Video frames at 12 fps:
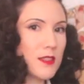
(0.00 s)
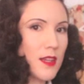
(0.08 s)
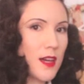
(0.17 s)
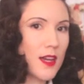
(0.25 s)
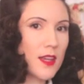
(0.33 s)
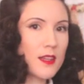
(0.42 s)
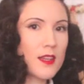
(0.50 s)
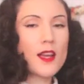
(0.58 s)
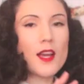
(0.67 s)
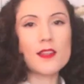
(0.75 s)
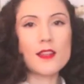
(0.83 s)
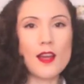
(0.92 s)
side,
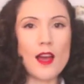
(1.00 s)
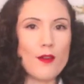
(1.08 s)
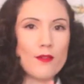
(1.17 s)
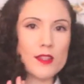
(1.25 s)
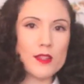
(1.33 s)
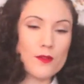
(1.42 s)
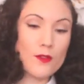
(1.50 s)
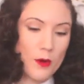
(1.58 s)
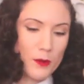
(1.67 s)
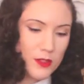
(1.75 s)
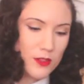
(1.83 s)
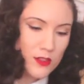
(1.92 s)
and then I have like the fall
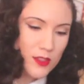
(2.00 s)
winter